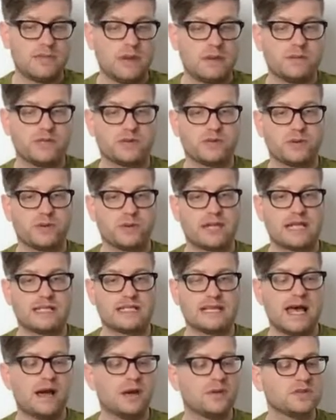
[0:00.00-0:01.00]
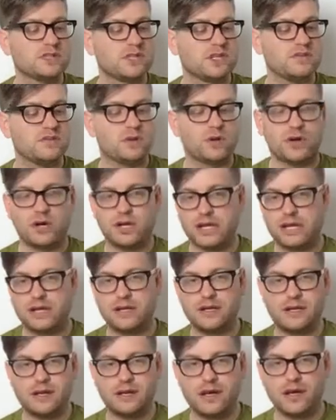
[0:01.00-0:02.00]
scribble that down so you've all got it
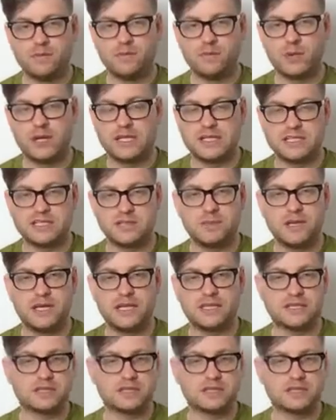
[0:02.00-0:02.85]
when it disappears,